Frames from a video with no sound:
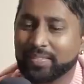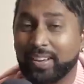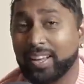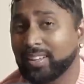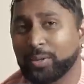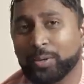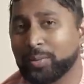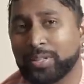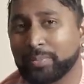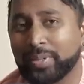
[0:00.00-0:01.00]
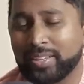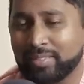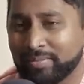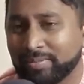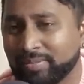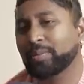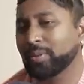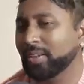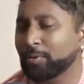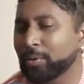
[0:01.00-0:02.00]
I thought it was a bit.
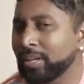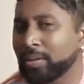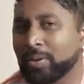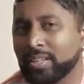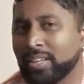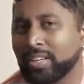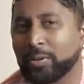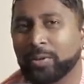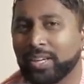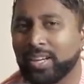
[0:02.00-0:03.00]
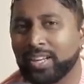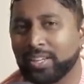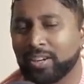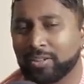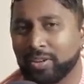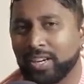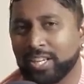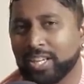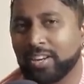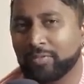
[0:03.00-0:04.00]
If you can go underneath your car and you're not trying to
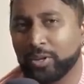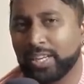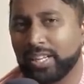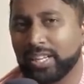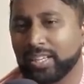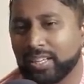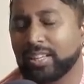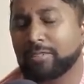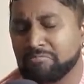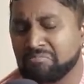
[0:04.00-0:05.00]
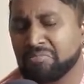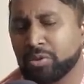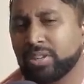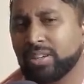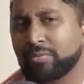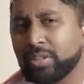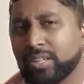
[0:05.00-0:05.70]
check for anything, you in love with your